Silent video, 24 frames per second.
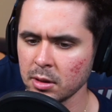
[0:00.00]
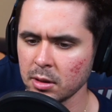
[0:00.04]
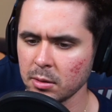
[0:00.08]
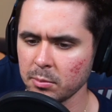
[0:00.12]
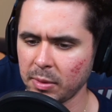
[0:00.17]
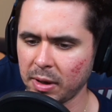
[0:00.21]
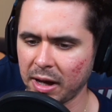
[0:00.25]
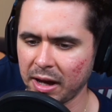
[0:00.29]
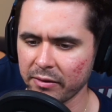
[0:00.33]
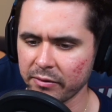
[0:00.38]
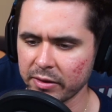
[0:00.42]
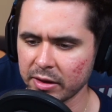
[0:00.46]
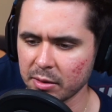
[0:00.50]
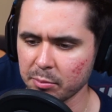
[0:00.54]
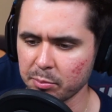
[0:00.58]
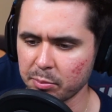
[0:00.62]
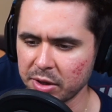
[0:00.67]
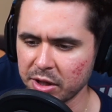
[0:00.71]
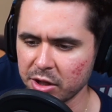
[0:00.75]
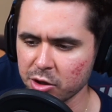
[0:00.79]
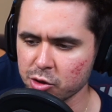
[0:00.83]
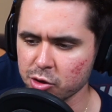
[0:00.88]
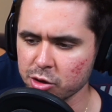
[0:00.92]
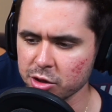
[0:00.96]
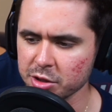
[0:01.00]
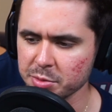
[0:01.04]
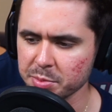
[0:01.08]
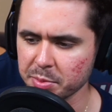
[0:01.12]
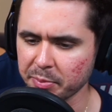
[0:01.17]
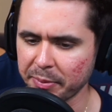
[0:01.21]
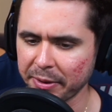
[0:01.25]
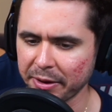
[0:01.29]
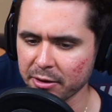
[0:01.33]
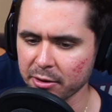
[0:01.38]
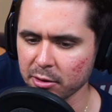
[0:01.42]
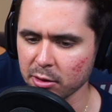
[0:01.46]
Having Beatrice
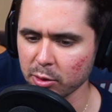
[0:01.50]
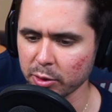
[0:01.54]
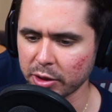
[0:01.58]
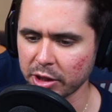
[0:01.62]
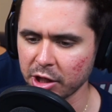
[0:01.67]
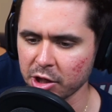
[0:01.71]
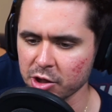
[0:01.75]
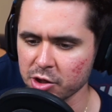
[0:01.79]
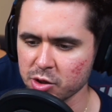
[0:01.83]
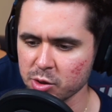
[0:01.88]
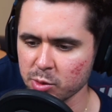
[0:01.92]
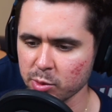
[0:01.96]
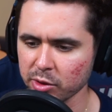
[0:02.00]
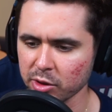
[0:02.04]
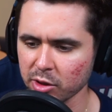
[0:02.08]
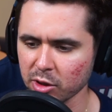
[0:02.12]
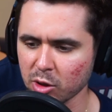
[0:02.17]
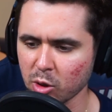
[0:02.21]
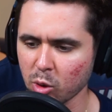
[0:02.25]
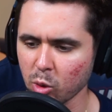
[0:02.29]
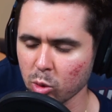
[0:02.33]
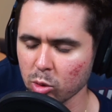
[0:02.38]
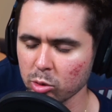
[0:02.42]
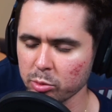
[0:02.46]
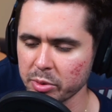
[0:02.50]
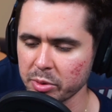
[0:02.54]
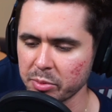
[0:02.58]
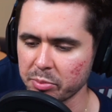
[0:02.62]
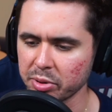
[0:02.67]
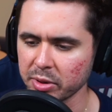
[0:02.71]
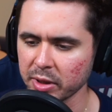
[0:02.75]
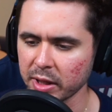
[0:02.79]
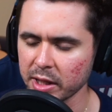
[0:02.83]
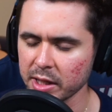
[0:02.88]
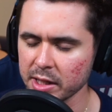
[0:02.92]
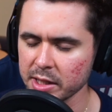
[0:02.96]
prepare the location where the core will be
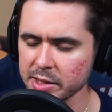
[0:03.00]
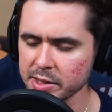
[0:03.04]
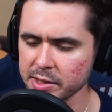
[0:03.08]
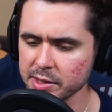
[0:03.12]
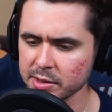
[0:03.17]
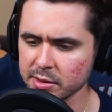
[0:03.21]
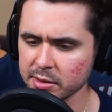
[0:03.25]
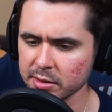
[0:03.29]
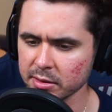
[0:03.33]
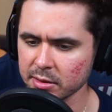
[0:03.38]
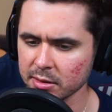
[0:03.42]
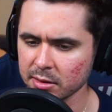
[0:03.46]
placed?